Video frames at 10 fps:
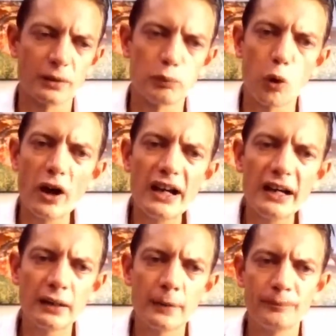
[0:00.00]

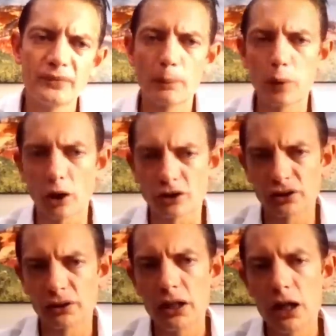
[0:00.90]
boiling pot
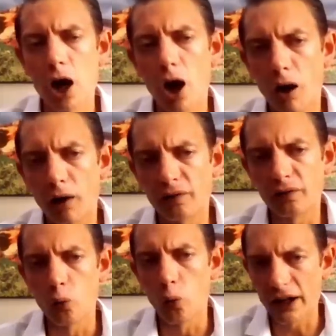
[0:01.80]
of
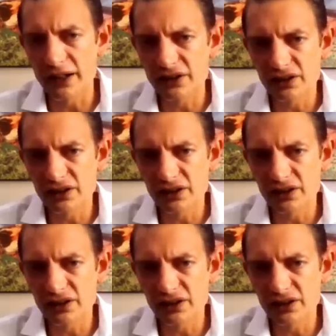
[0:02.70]
what